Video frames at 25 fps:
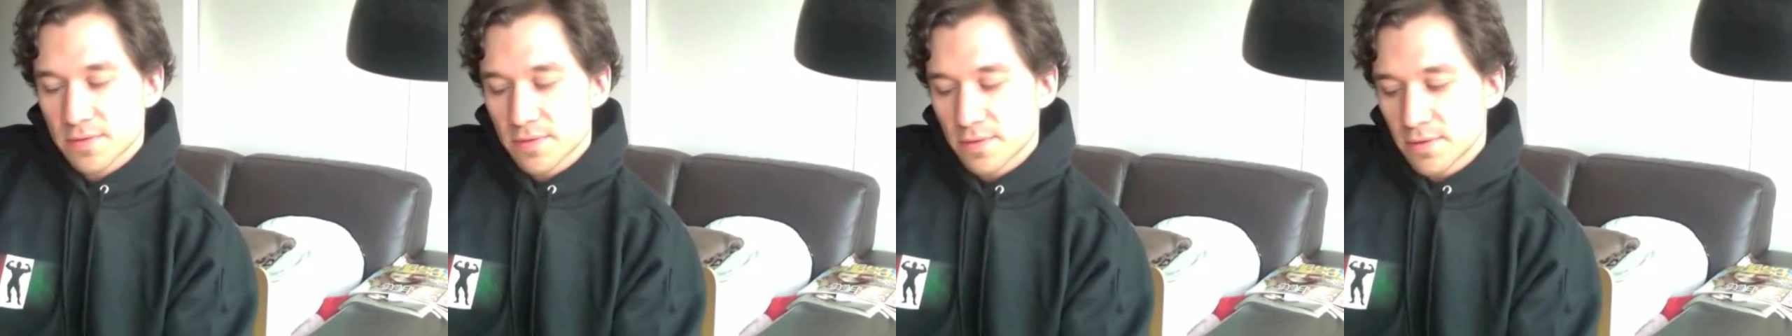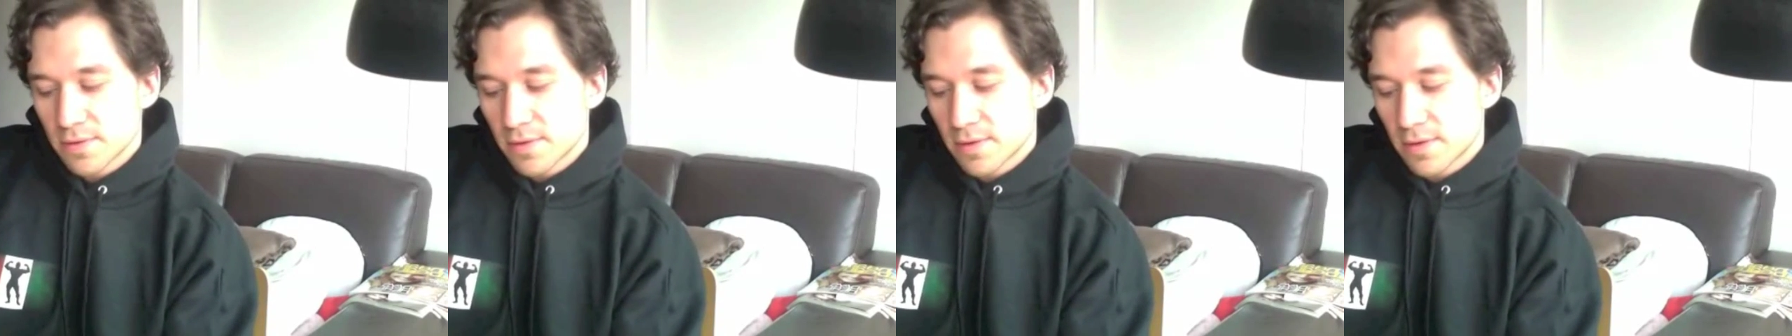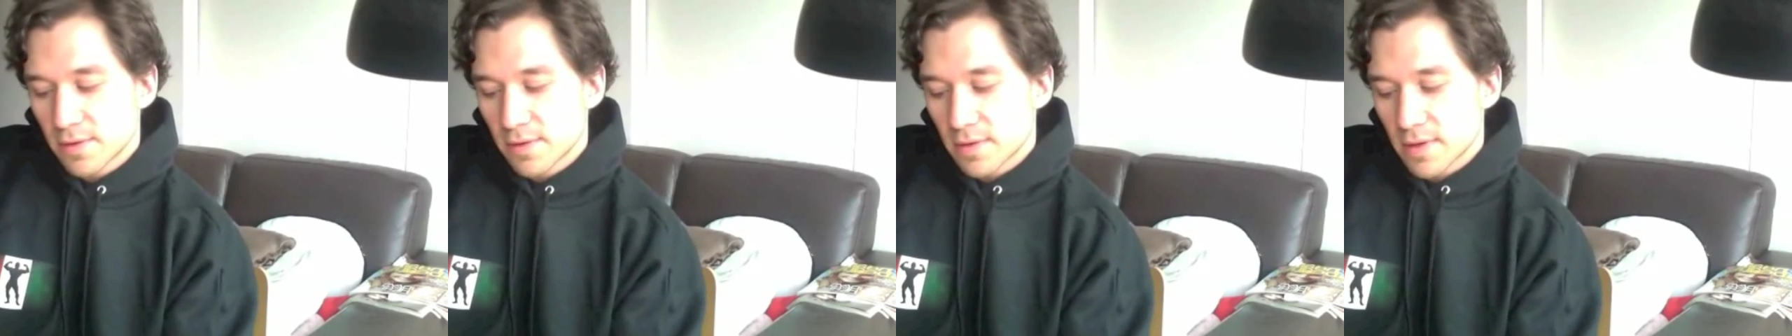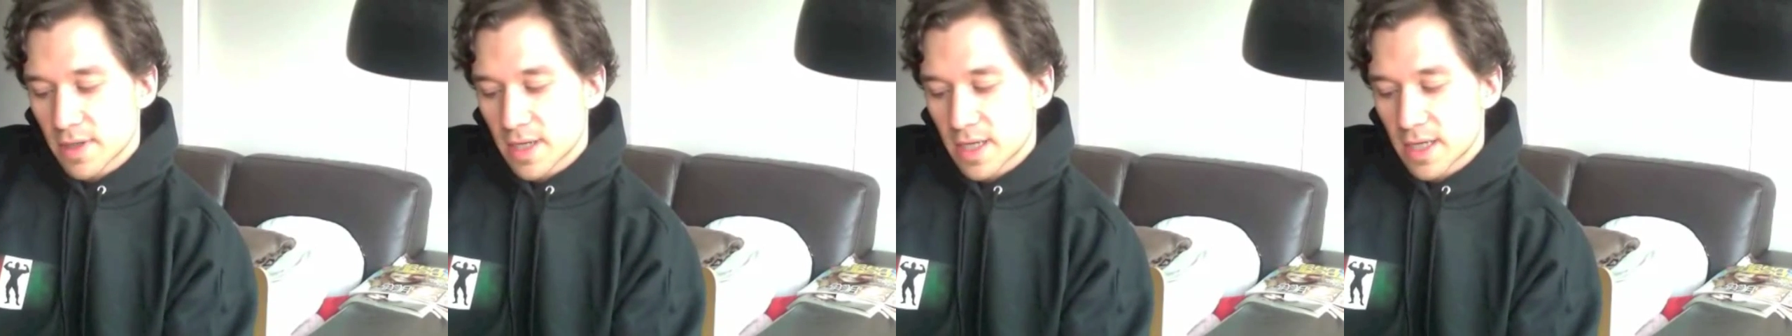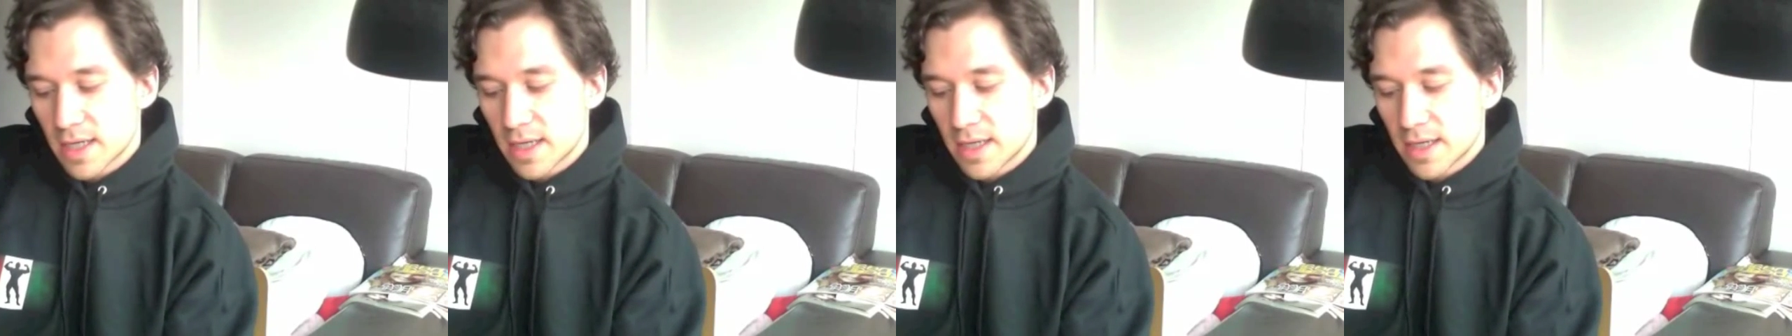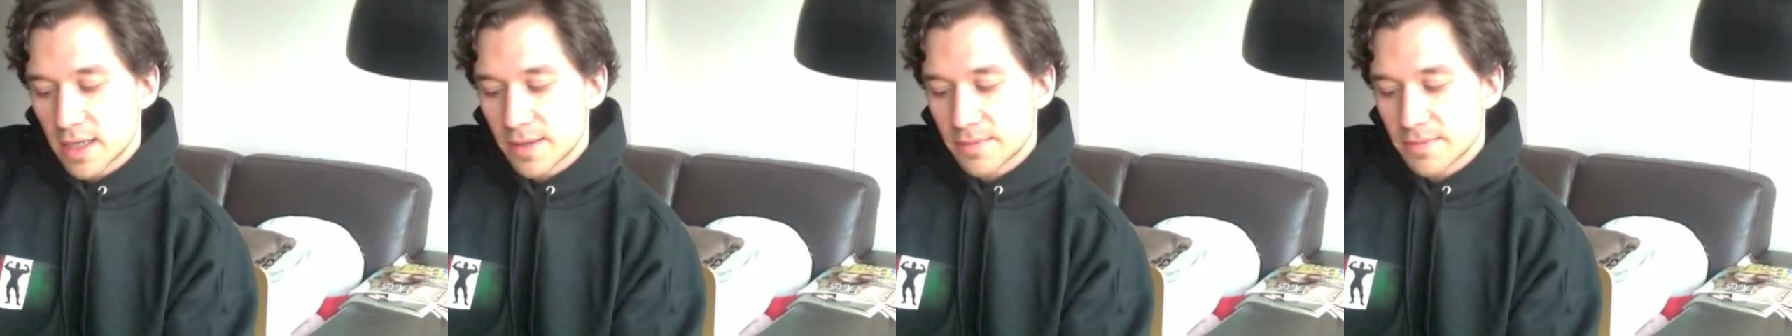to
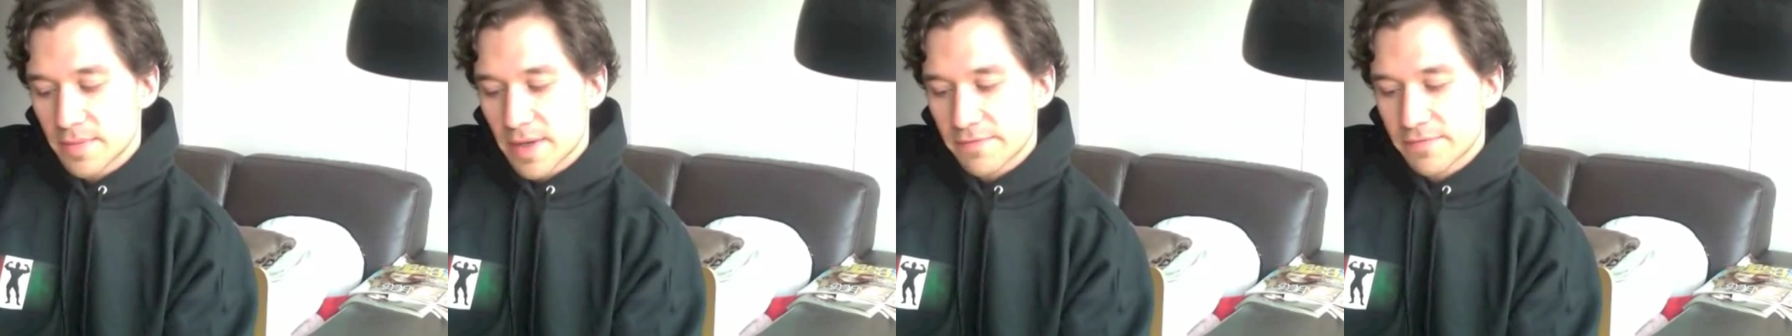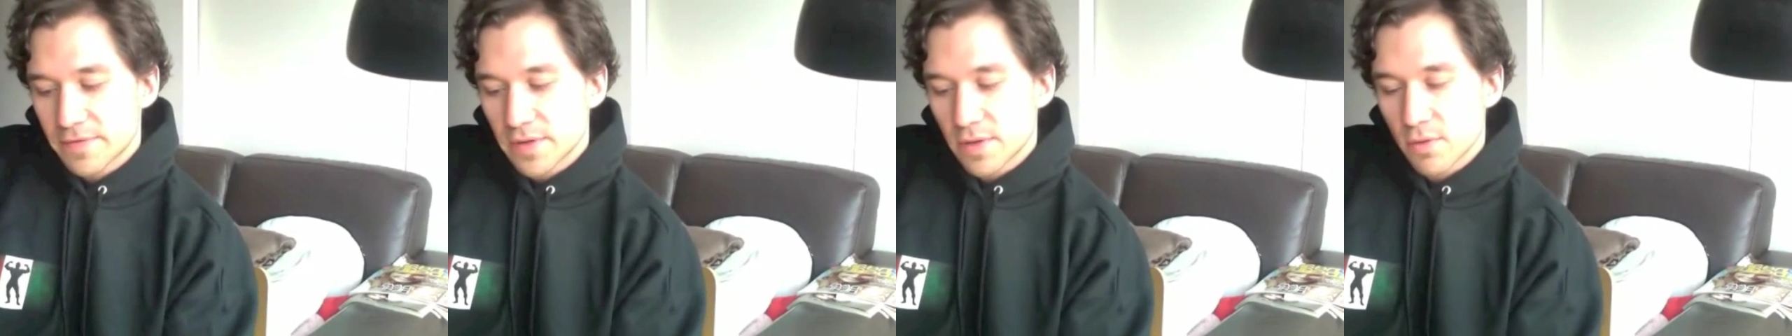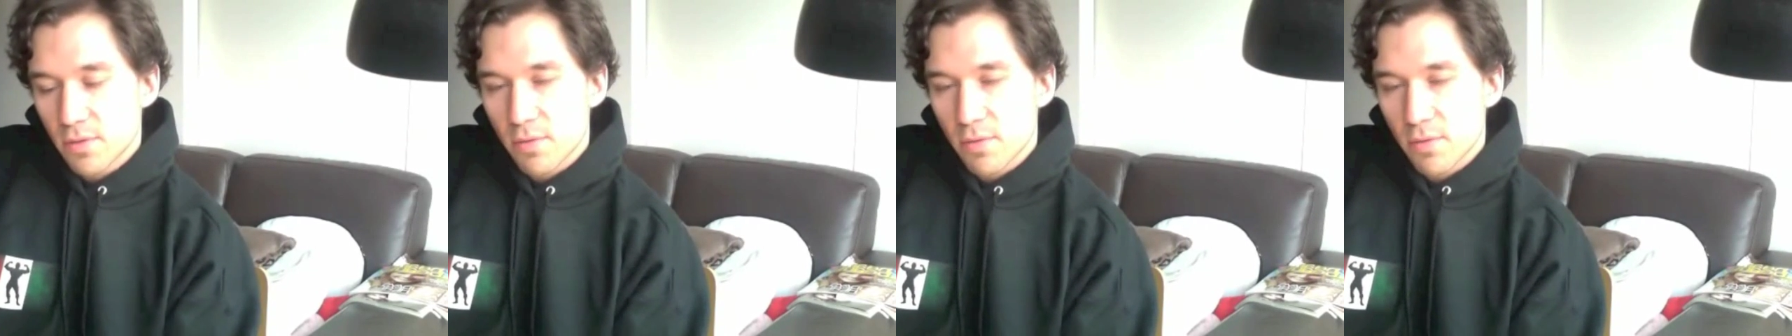a few